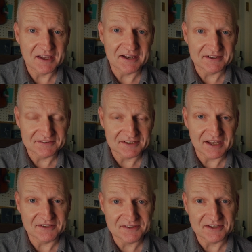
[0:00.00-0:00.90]
and
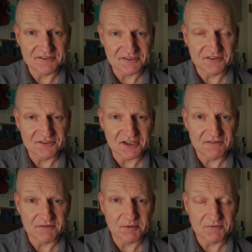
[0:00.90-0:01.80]
get things
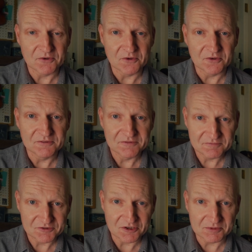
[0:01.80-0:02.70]
undercover before
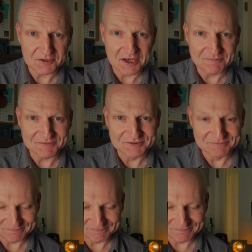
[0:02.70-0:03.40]
trouble comes.